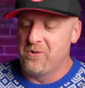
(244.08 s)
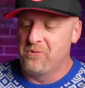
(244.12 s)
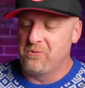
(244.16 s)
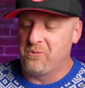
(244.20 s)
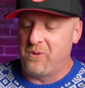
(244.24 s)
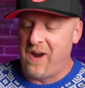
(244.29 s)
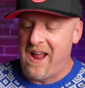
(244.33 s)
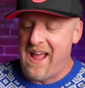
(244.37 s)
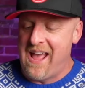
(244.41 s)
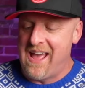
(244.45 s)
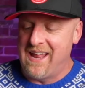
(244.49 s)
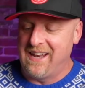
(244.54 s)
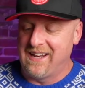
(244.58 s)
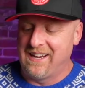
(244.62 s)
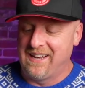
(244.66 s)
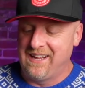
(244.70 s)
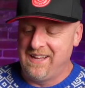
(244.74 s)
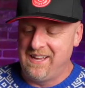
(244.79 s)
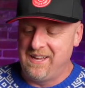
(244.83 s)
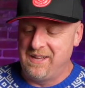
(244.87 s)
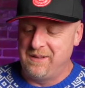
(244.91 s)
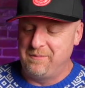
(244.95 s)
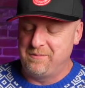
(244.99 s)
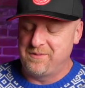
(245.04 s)
Rat
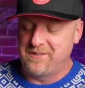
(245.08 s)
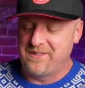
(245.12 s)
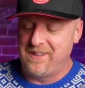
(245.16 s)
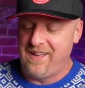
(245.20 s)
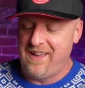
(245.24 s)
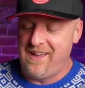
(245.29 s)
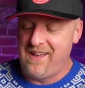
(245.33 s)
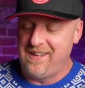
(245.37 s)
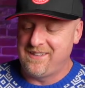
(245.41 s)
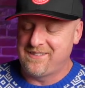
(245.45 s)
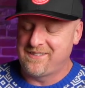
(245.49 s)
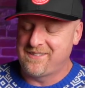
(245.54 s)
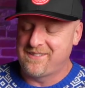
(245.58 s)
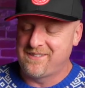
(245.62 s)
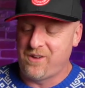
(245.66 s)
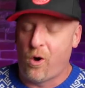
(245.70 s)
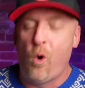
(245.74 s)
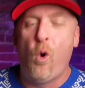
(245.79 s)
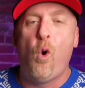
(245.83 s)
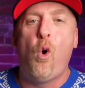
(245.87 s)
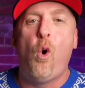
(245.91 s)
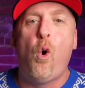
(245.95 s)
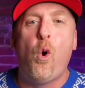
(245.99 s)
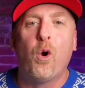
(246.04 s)
Lips. That's
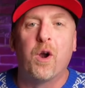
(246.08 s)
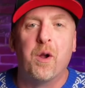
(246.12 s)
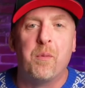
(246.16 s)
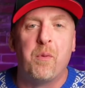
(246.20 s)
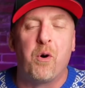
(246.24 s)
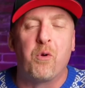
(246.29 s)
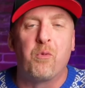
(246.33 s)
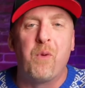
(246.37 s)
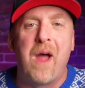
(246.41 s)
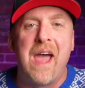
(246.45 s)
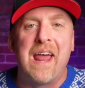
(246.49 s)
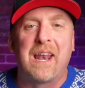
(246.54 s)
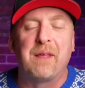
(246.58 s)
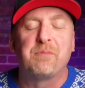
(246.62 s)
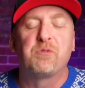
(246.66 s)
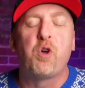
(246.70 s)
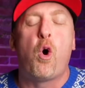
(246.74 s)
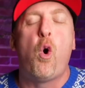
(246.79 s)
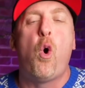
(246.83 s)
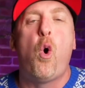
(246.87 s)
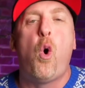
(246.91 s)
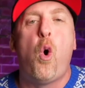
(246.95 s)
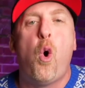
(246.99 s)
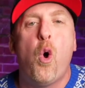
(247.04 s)
horrible, Rat Lips.
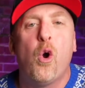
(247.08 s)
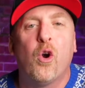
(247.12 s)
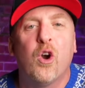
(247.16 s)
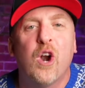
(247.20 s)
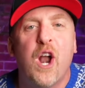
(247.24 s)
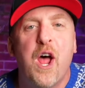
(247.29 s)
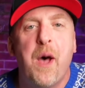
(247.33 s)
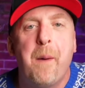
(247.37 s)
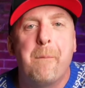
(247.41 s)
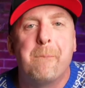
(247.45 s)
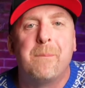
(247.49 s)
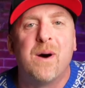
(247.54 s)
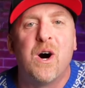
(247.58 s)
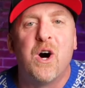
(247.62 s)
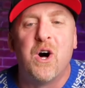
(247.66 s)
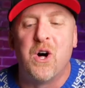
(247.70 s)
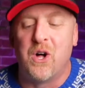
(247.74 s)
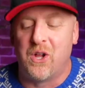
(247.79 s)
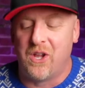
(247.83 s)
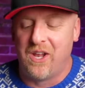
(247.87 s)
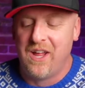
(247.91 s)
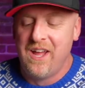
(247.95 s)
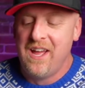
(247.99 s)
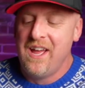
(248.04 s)

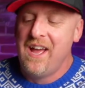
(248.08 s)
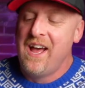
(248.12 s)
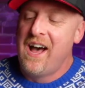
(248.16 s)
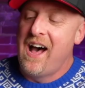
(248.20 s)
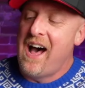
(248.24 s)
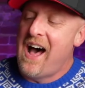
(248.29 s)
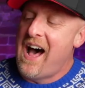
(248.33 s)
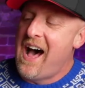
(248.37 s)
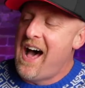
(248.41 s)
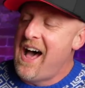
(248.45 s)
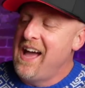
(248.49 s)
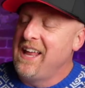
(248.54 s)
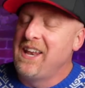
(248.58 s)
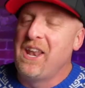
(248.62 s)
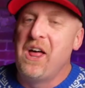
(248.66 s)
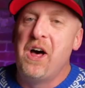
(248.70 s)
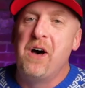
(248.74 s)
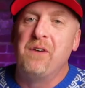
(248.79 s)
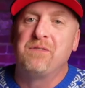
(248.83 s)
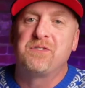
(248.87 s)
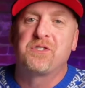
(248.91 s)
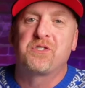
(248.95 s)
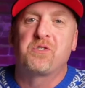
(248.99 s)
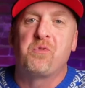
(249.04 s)
Horrible. I
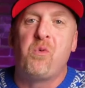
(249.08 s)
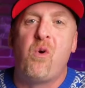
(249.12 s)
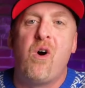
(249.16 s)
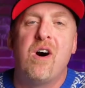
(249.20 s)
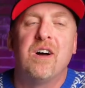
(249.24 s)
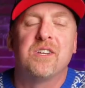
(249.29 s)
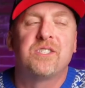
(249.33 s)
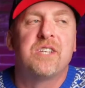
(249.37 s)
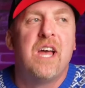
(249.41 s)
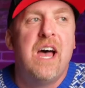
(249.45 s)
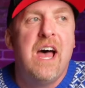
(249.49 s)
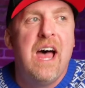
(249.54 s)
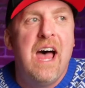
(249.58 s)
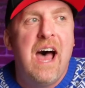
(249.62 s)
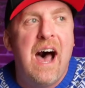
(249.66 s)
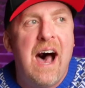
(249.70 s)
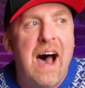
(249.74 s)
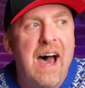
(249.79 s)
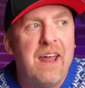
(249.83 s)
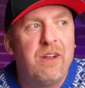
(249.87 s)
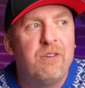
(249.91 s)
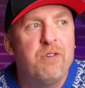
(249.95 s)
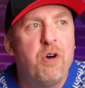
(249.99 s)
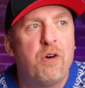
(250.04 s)
love squash.
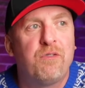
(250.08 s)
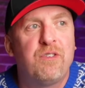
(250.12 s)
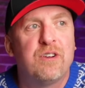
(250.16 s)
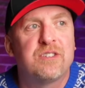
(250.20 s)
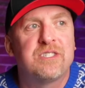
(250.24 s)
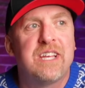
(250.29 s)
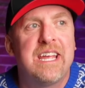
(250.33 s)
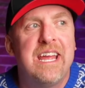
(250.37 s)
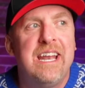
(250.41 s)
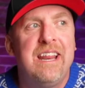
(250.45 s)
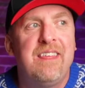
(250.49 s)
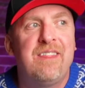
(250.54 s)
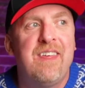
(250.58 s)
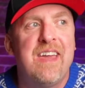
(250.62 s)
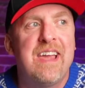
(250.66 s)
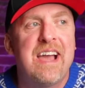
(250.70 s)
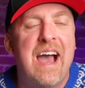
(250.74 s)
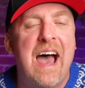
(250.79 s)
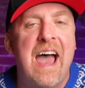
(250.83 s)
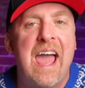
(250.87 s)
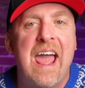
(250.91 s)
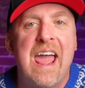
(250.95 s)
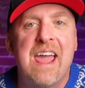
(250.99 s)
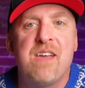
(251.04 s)
I don't know if there's anything
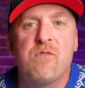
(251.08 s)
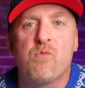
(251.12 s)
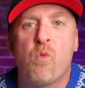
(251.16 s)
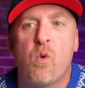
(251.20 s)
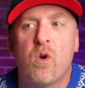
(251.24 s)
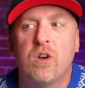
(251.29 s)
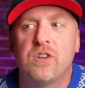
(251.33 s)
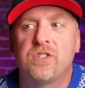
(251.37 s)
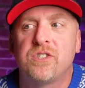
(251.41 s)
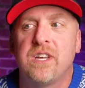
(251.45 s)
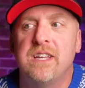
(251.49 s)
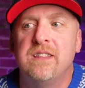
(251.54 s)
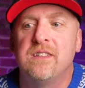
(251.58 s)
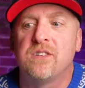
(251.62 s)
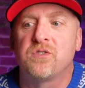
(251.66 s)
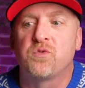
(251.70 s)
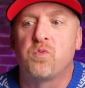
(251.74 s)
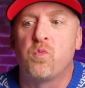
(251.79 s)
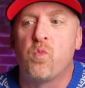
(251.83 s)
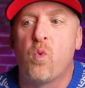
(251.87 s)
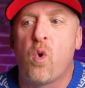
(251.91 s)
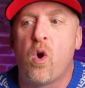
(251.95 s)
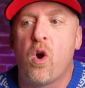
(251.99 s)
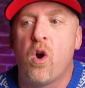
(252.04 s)
I hate worse in this
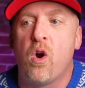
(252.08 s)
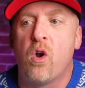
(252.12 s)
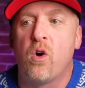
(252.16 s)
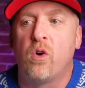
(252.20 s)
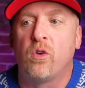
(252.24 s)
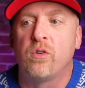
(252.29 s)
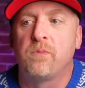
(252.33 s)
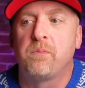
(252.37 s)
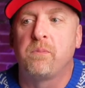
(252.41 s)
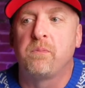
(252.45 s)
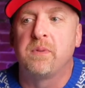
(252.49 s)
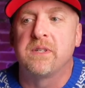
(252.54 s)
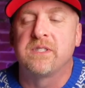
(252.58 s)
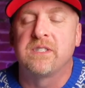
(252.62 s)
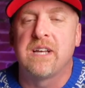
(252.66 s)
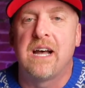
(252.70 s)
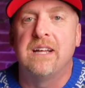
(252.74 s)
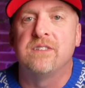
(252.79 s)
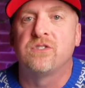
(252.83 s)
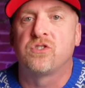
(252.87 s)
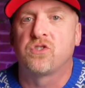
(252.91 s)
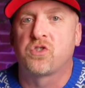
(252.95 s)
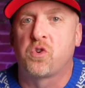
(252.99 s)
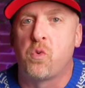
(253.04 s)
world
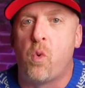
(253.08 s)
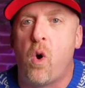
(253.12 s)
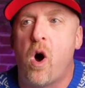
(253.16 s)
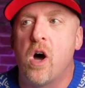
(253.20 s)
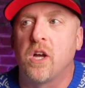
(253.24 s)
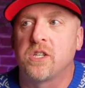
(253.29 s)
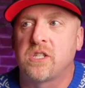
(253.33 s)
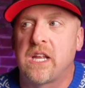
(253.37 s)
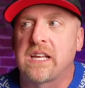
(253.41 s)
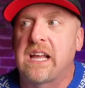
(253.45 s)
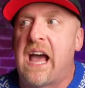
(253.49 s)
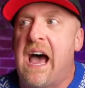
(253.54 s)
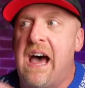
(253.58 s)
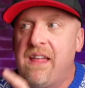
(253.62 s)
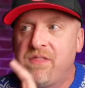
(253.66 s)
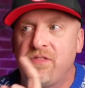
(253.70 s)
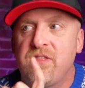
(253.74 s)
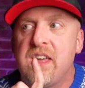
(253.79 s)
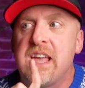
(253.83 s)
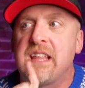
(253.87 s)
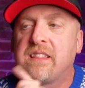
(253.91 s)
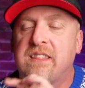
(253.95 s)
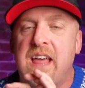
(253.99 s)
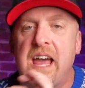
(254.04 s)
besides squash. Like, I
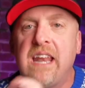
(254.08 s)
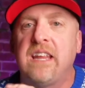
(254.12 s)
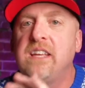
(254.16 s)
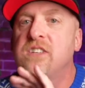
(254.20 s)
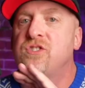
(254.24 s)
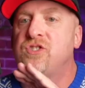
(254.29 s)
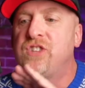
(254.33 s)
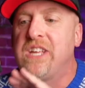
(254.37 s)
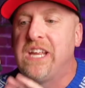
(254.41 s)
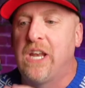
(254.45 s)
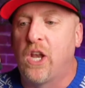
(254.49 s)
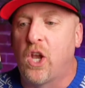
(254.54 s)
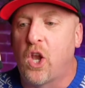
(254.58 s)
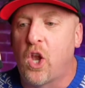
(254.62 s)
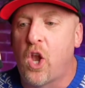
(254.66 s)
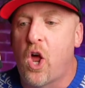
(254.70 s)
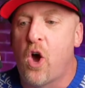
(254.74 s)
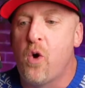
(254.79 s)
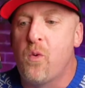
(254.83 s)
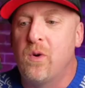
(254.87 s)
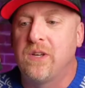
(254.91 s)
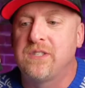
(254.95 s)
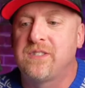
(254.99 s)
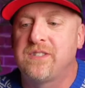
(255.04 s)
think that is the
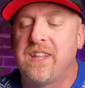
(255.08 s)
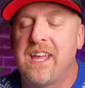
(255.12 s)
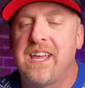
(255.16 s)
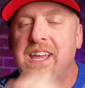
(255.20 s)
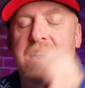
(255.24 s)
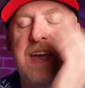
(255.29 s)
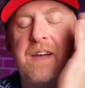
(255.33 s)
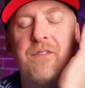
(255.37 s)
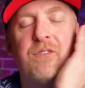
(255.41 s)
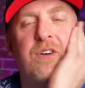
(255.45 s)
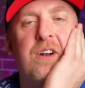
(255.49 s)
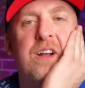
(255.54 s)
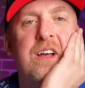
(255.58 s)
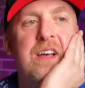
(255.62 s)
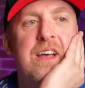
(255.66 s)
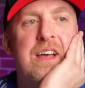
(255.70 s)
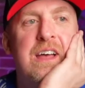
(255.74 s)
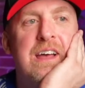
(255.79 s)
lowest thing ever.